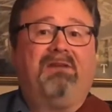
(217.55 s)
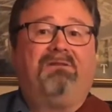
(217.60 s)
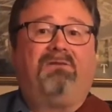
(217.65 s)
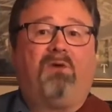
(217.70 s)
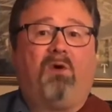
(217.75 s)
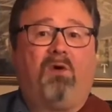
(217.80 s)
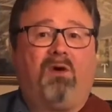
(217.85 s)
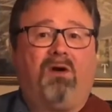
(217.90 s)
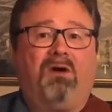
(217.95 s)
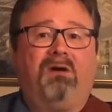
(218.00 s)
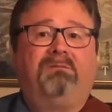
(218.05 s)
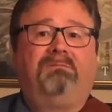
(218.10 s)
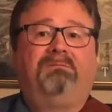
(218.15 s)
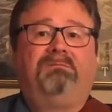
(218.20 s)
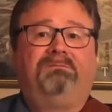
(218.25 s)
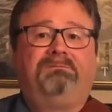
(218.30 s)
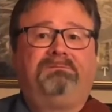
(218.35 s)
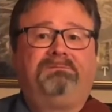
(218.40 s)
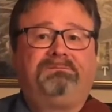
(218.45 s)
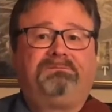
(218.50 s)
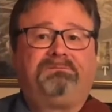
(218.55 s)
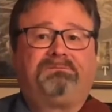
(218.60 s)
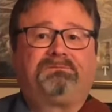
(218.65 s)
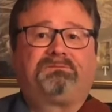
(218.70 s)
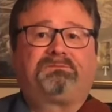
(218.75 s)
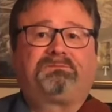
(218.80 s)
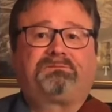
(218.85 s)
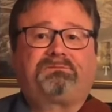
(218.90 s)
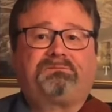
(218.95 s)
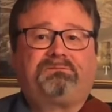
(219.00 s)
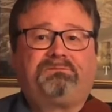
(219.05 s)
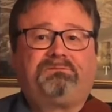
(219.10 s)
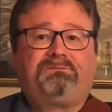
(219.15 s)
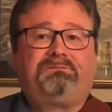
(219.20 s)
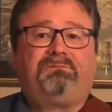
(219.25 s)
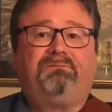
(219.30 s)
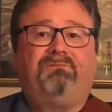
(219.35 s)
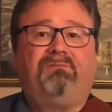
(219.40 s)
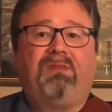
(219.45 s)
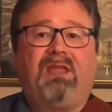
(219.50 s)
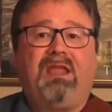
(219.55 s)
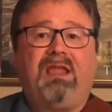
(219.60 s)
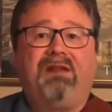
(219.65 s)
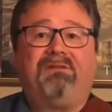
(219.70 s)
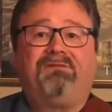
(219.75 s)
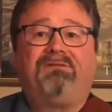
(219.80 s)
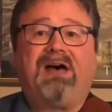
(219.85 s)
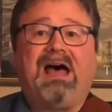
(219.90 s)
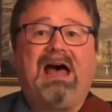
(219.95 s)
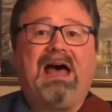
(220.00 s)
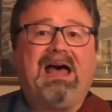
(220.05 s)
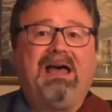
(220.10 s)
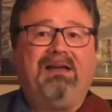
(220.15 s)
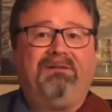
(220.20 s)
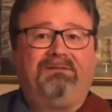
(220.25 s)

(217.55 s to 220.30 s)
4. And a 5.